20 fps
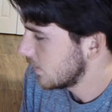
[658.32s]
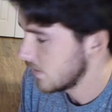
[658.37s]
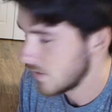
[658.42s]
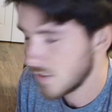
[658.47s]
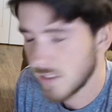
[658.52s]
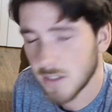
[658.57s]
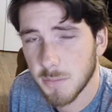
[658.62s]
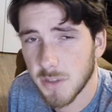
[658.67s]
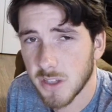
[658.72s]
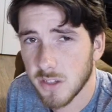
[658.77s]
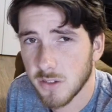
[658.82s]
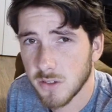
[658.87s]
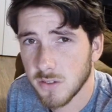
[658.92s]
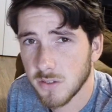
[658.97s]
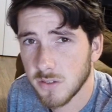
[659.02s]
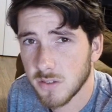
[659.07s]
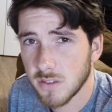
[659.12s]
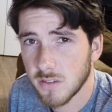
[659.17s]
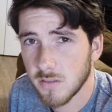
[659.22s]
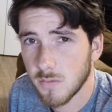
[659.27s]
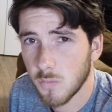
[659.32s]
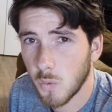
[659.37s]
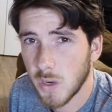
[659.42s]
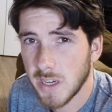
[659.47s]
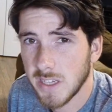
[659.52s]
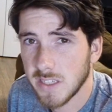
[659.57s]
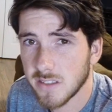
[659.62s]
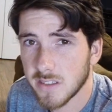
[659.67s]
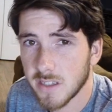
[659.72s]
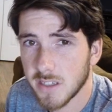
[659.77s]
some of those
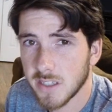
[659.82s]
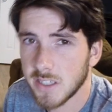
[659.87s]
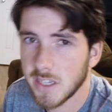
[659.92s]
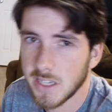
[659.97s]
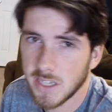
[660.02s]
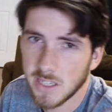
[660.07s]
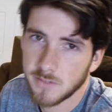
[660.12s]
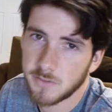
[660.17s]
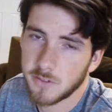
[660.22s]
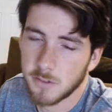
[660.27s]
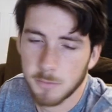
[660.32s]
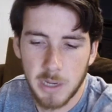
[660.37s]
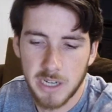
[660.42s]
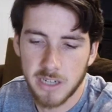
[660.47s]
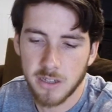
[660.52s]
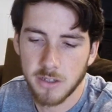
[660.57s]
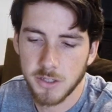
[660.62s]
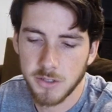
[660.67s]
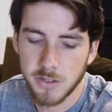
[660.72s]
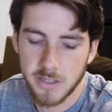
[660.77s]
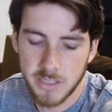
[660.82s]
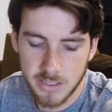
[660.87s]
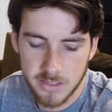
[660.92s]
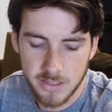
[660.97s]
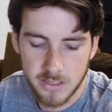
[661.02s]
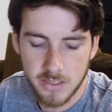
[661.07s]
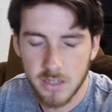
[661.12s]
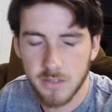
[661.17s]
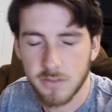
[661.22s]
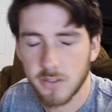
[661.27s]
weights I gave for my clothing and
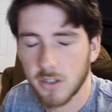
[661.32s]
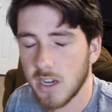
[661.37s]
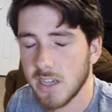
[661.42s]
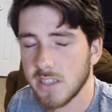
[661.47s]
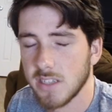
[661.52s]
stuff are